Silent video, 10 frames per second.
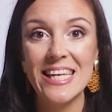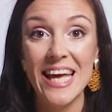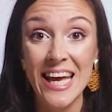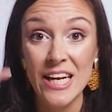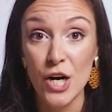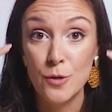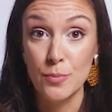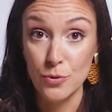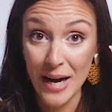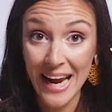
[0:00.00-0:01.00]
it in our
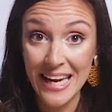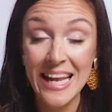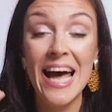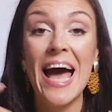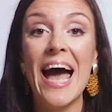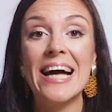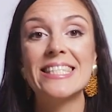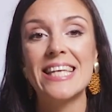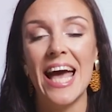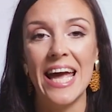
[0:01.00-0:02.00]
brain
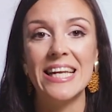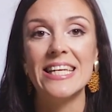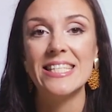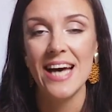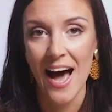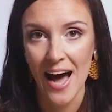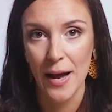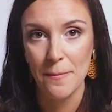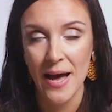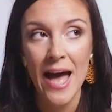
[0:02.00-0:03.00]
at any
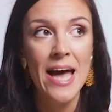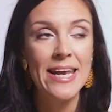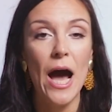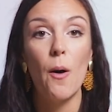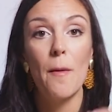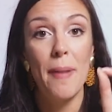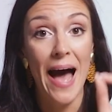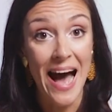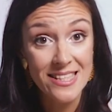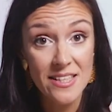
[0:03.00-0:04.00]
time. Now,
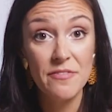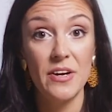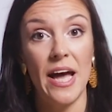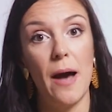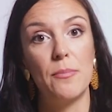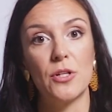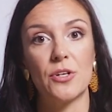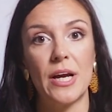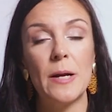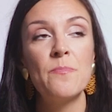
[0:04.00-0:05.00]
passive
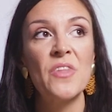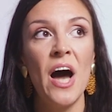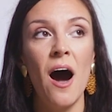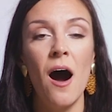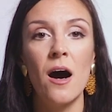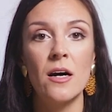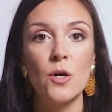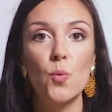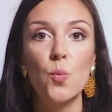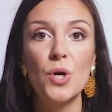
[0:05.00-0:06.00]
vocabulary
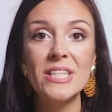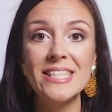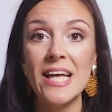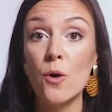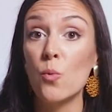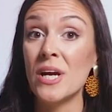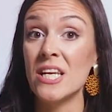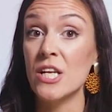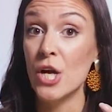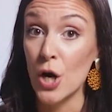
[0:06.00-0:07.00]
are words that
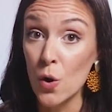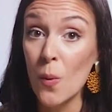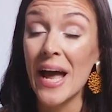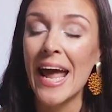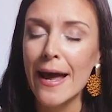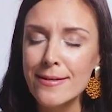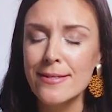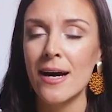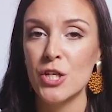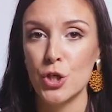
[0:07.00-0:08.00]
we know and
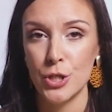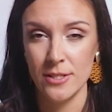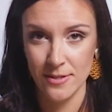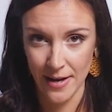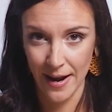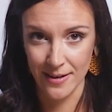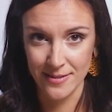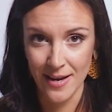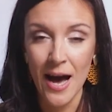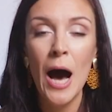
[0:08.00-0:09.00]

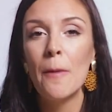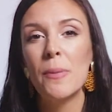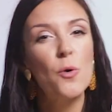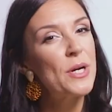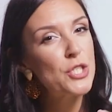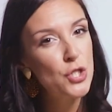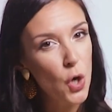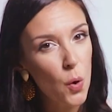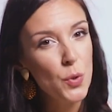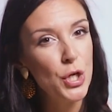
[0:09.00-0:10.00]
understand, but we
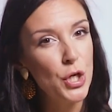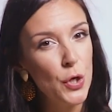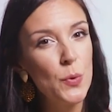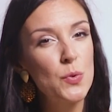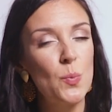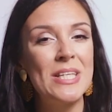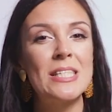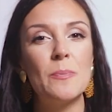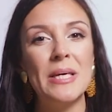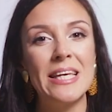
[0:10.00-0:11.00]
don't use
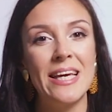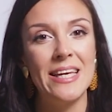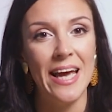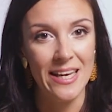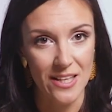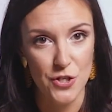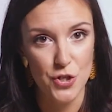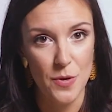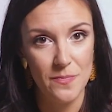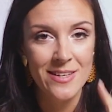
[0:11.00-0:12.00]
when speaking
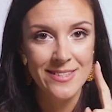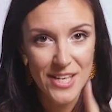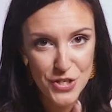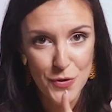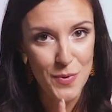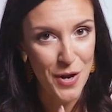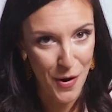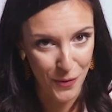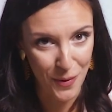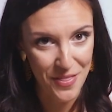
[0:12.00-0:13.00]
English. Did you
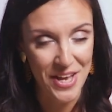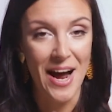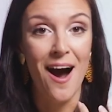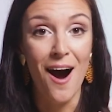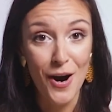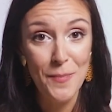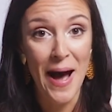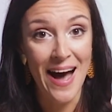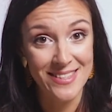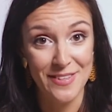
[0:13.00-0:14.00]
know that our
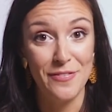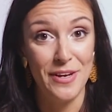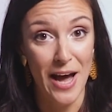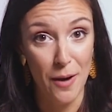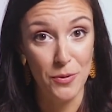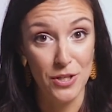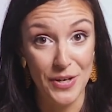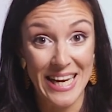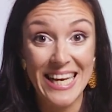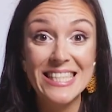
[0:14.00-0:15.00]
passive
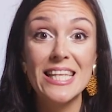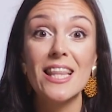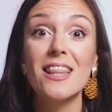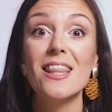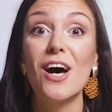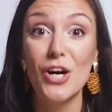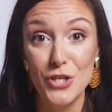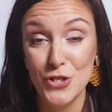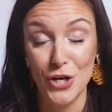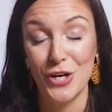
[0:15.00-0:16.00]
vocabulary is
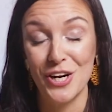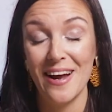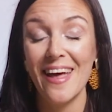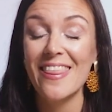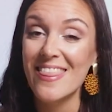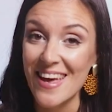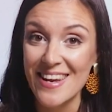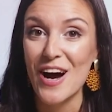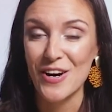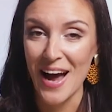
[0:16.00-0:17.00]
larger
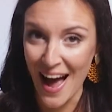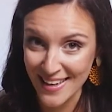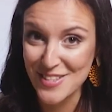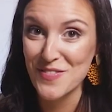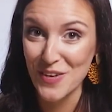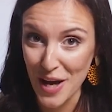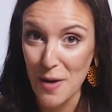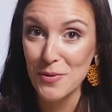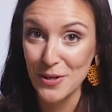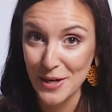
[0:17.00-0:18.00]
than our active
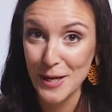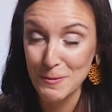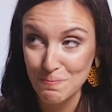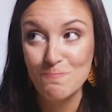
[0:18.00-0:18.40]
vocabulary?